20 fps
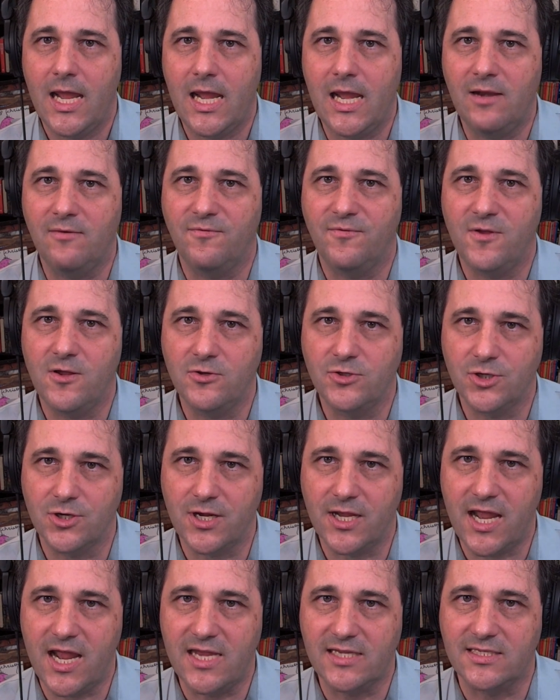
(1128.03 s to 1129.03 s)
in future
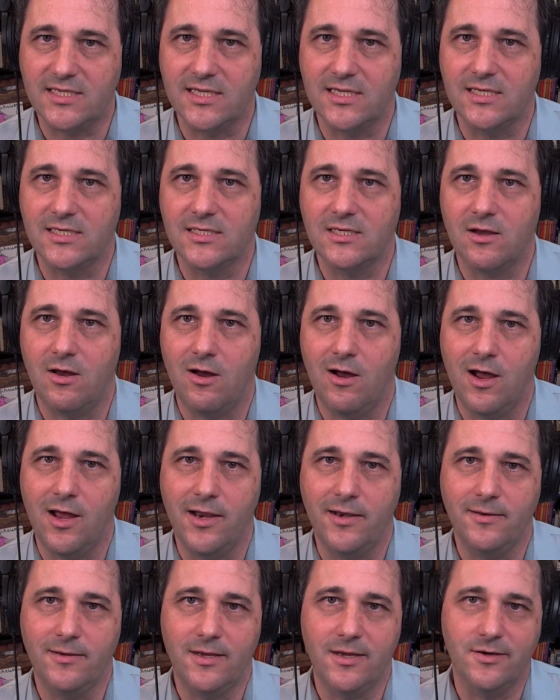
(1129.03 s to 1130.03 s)
cases
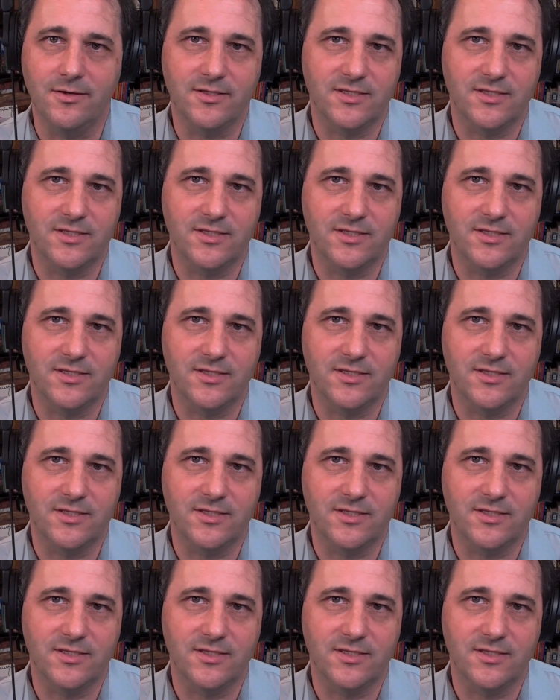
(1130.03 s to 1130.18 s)
on